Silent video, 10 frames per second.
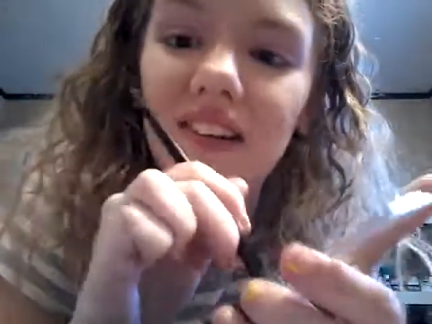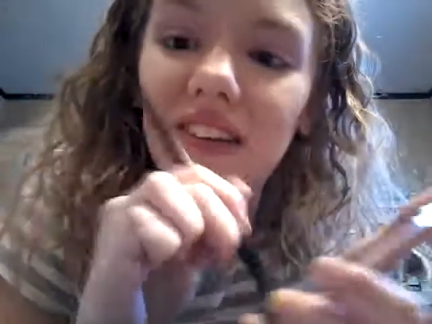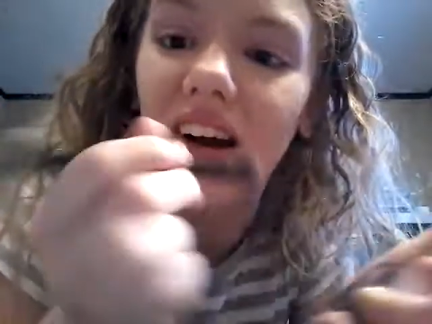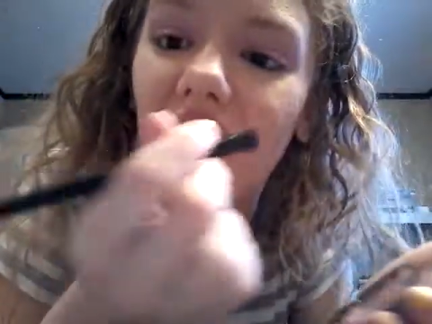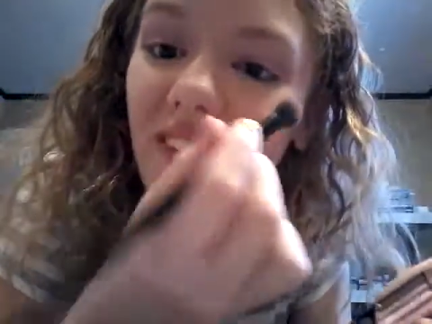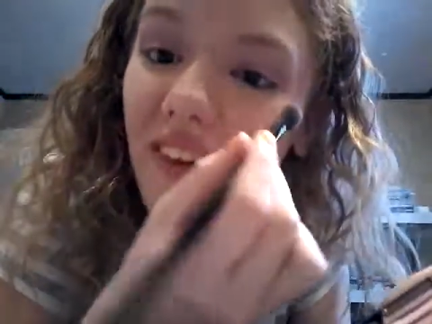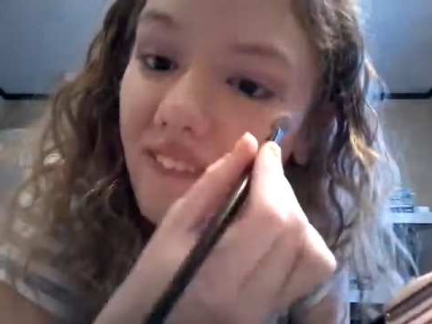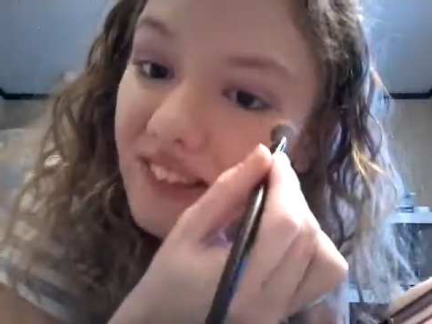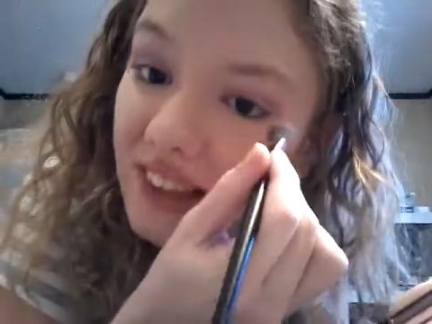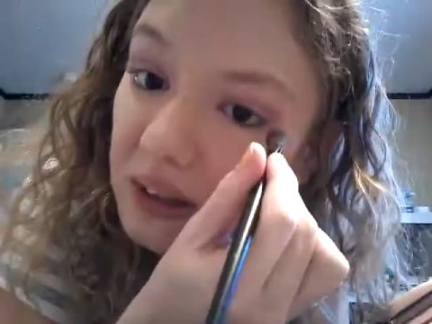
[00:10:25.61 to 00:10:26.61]
Not, not
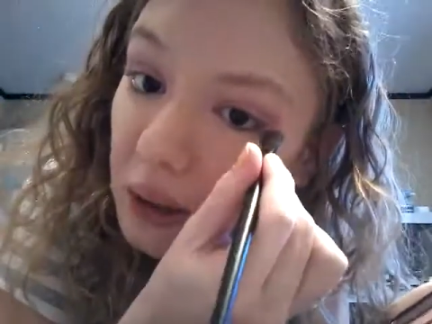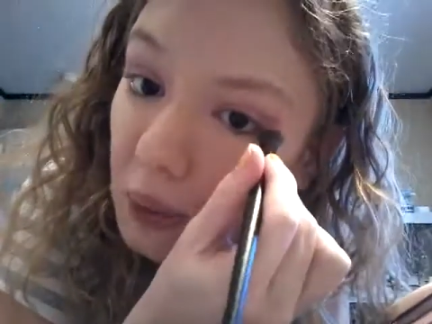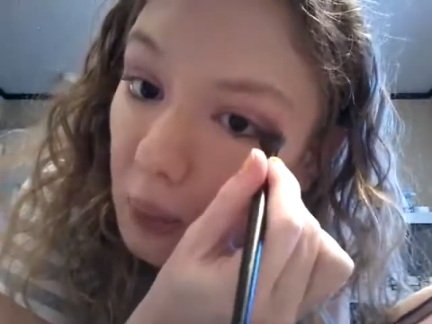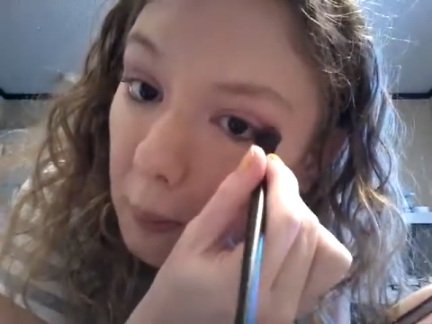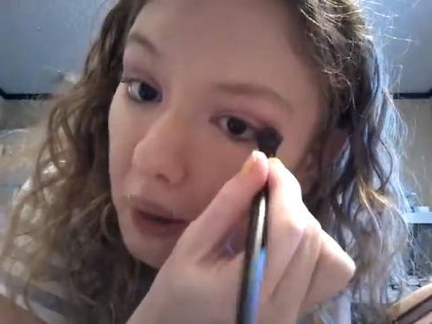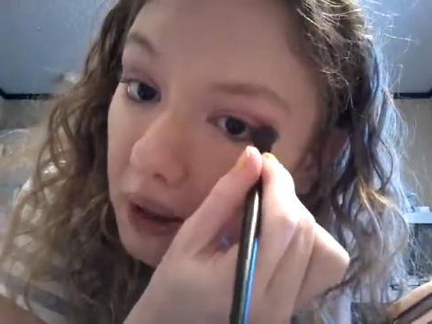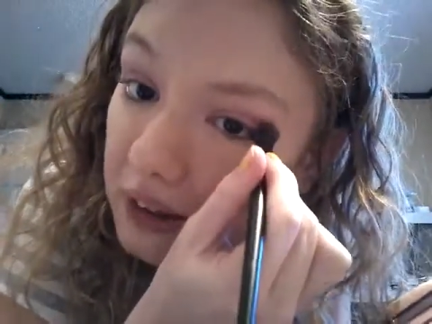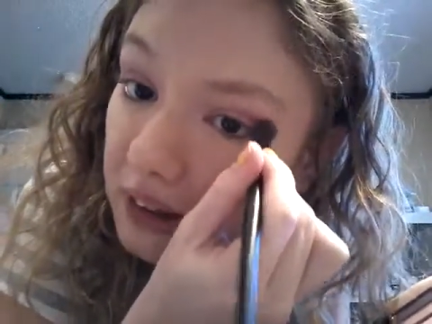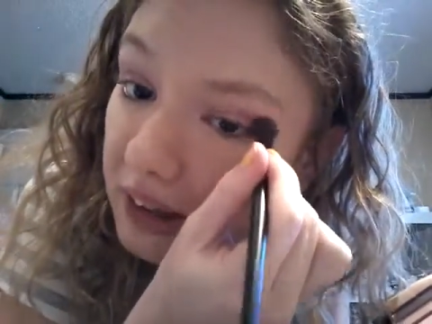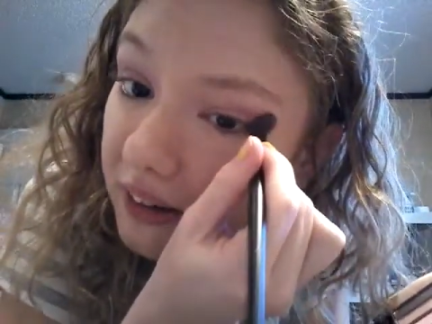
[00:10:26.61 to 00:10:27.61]
really too
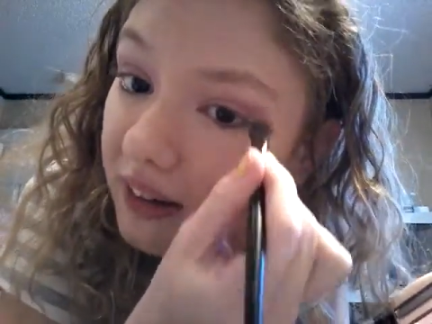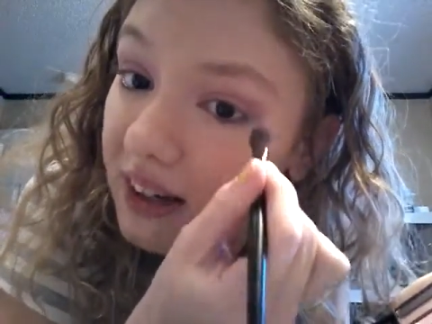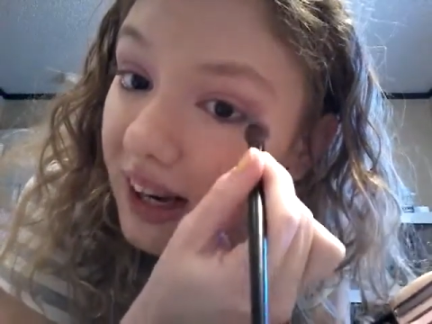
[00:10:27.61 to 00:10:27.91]
much there,